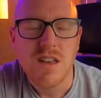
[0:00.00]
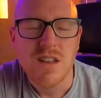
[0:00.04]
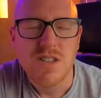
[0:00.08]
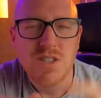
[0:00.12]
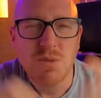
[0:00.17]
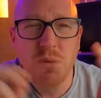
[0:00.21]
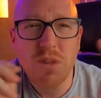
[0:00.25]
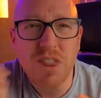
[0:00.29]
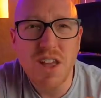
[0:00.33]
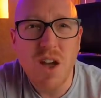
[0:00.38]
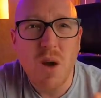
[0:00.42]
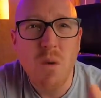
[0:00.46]

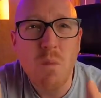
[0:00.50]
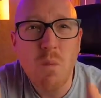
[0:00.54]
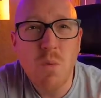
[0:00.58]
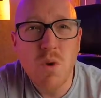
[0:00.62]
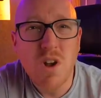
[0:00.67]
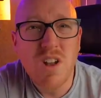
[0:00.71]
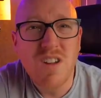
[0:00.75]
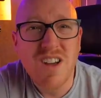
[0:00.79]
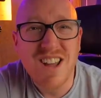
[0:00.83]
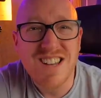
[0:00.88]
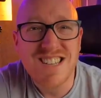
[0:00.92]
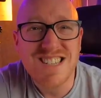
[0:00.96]
So one thing I
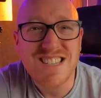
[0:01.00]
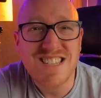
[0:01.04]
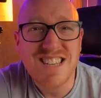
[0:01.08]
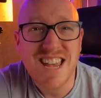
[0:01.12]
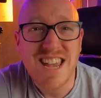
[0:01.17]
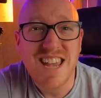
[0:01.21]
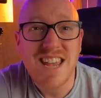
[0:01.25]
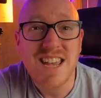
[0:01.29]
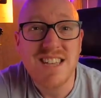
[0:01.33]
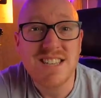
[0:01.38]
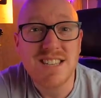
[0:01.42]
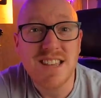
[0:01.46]
would like to
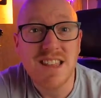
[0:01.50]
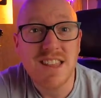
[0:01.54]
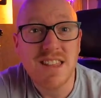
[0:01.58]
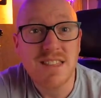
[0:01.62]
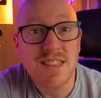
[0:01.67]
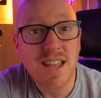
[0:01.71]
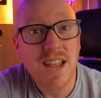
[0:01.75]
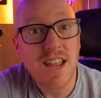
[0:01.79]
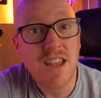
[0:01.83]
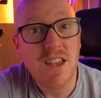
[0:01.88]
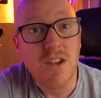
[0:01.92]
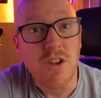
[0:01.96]
say is
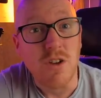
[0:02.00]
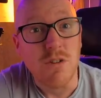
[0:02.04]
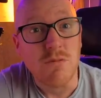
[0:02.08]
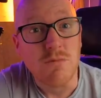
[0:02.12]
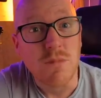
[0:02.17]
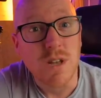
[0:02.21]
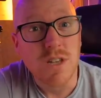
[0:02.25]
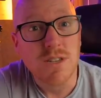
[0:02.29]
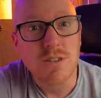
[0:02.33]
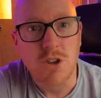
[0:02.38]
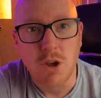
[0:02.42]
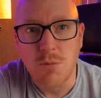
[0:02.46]
thank
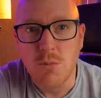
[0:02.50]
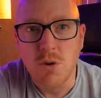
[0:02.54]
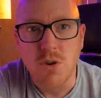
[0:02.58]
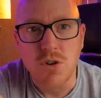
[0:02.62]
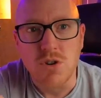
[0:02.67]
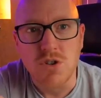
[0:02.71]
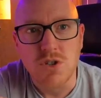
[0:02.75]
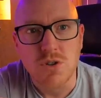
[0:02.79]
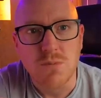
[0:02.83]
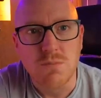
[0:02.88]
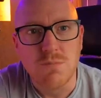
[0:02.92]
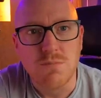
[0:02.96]
you so
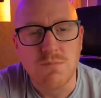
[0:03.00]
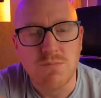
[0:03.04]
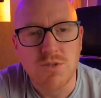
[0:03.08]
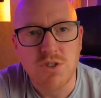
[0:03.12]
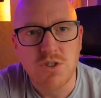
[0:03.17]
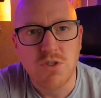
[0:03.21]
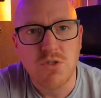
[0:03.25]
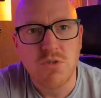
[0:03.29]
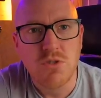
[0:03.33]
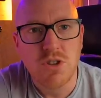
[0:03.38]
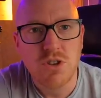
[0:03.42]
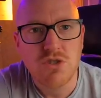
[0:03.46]
much
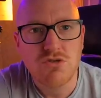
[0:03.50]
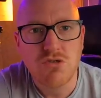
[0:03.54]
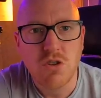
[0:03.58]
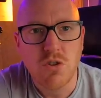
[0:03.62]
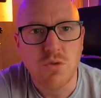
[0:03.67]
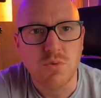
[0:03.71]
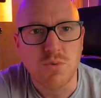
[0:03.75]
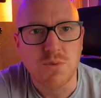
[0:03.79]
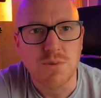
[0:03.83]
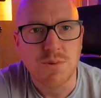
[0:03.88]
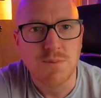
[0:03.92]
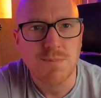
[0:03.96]
to the
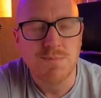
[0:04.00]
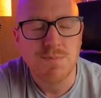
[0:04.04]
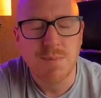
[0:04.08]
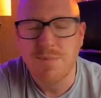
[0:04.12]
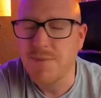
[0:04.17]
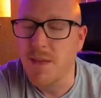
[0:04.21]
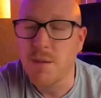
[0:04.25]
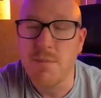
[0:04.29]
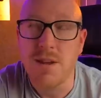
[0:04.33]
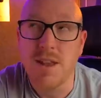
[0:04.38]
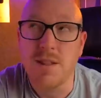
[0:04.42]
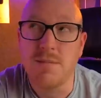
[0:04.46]
trolls,
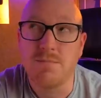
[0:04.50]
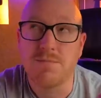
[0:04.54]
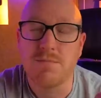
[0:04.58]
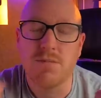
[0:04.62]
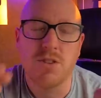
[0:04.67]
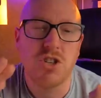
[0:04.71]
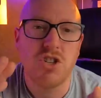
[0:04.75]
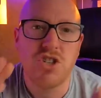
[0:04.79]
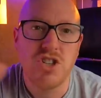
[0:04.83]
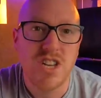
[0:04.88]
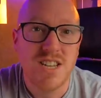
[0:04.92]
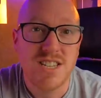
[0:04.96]
I mean
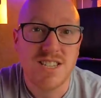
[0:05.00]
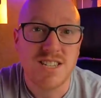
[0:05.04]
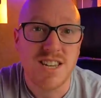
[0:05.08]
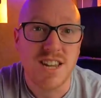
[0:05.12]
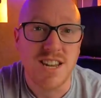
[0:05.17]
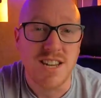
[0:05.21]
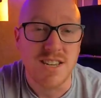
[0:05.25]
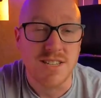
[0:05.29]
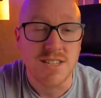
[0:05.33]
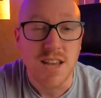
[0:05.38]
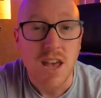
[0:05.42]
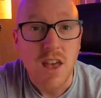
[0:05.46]
the shit
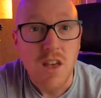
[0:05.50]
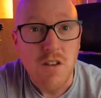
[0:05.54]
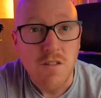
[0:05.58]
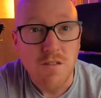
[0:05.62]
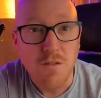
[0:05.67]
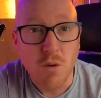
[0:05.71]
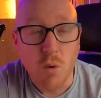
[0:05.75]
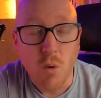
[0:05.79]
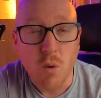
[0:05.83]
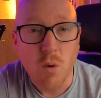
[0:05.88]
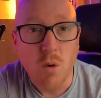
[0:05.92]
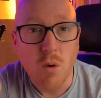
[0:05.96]
stains,
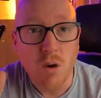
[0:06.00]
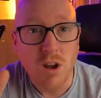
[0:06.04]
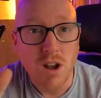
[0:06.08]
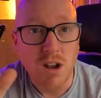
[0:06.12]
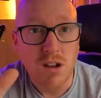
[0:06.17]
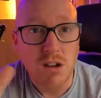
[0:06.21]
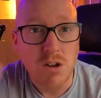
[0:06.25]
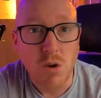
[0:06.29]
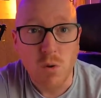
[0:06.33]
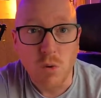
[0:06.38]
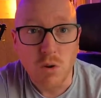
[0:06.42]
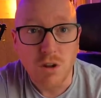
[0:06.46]
for
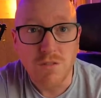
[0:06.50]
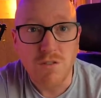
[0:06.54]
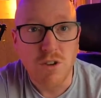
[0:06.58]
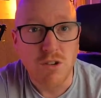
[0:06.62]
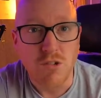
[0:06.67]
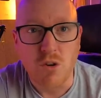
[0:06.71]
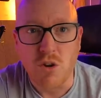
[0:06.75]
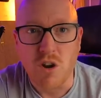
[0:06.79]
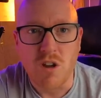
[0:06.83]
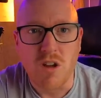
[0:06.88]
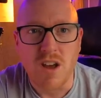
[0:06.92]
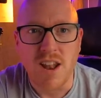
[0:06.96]
all of
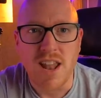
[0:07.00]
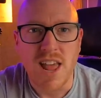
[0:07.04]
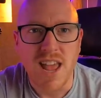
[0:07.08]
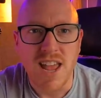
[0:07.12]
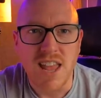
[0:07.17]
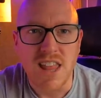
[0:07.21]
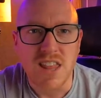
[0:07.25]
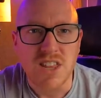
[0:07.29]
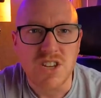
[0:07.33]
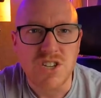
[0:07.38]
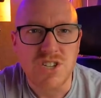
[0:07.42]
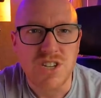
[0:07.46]
your online
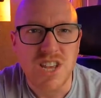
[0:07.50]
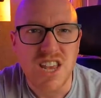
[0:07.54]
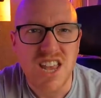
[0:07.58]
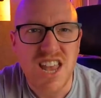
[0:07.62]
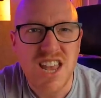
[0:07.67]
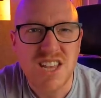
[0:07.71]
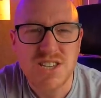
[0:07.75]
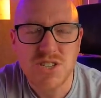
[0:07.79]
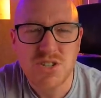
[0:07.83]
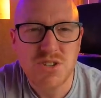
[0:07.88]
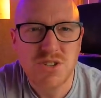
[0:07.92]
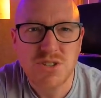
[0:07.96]
hate this year.
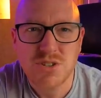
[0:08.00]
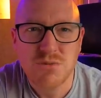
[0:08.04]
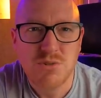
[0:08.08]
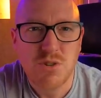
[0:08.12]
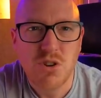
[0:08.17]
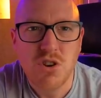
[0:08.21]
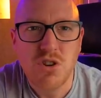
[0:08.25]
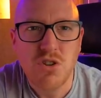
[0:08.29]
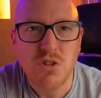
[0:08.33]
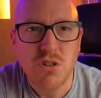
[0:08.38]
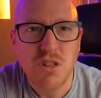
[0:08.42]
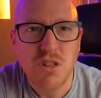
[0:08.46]
It's just
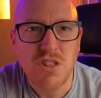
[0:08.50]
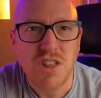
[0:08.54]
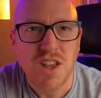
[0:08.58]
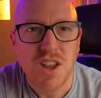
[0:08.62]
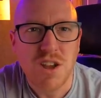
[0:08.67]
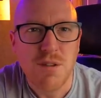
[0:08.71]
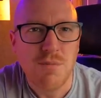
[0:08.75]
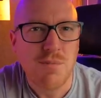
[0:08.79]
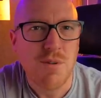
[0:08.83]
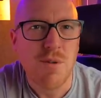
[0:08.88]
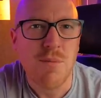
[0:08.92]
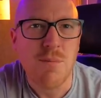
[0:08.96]
done
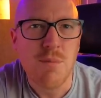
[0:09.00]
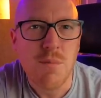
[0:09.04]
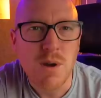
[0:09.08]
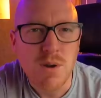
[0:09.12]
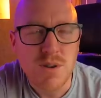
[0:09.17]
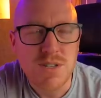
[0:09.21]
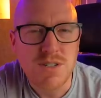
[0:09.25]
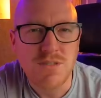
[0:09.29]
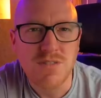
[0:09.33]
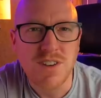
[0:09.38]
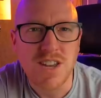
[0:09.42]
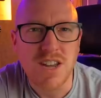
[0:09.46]
nothing but
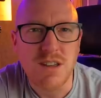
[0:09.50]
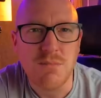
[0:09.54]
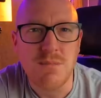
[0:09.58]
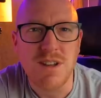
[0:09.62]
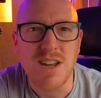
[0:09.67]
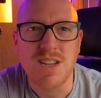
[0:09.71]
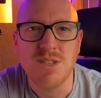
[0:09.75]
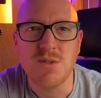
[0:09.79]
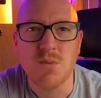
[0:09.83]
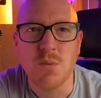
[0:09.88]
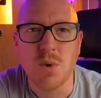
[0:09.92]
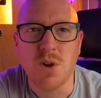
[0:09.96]
motivate
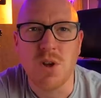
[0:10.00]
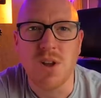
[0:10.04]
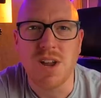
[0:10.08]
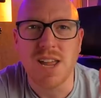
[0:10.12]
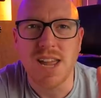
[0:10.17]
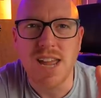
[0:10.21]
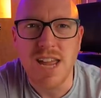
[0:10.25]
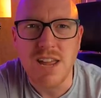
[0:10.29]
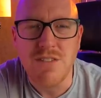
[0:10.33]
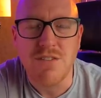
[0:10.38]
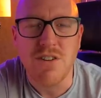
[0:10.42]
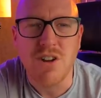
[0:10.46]
me to
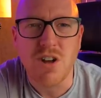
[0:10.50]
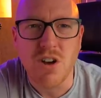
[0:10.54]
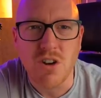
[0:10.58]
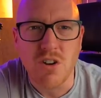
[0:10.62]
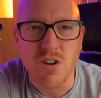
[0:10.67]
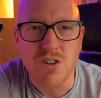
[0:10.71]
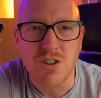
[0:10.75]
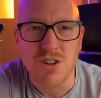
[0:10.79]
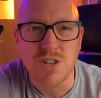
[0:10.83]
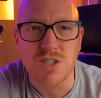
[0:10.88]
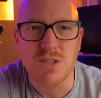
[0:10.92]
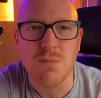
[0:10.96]
work even
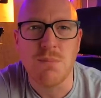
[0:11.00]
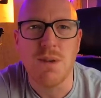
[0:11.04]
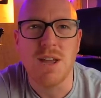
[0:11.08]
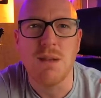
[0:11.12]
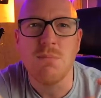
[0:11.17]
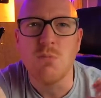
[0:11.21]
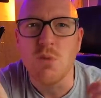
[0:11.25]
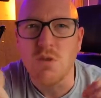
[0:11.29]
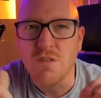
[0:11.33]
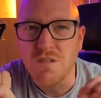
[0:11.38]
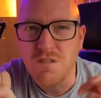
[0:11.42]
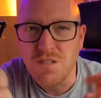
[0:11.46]
harder, to
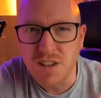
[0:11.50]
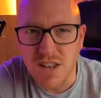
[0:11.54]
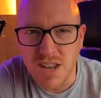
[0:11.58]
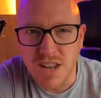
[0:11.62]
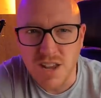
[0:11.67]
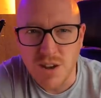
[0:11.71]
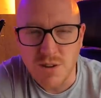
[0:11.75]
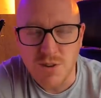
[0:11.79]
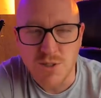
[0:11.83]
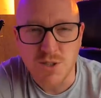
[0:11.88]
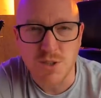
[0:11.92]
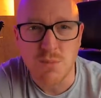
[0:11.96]
make more
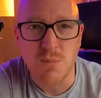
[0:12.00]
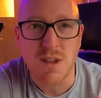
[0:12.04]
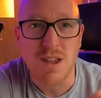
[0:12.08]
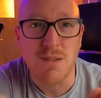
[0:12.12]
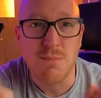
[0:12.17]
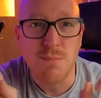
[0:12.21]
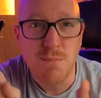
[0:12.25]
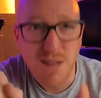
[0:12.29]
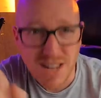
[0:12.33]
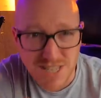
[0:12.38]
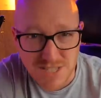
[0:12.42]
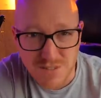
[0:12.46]
videos, to
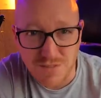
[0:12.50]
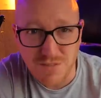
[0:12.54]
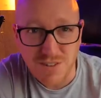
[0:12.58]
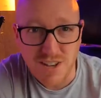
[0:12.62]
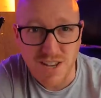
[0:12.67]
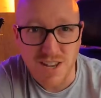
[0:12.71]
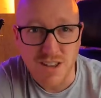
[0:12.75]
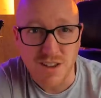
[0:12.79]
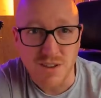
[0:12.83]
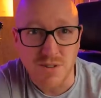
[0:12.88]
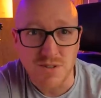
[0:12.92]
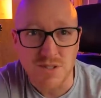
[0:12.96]
make better
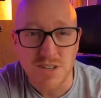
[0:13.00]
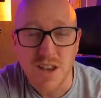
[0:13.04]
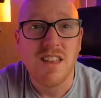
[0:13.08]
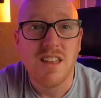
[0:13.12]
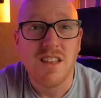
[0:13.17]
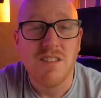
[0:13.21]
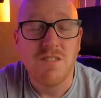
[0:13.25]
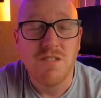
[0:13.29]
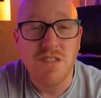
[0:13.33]
videos.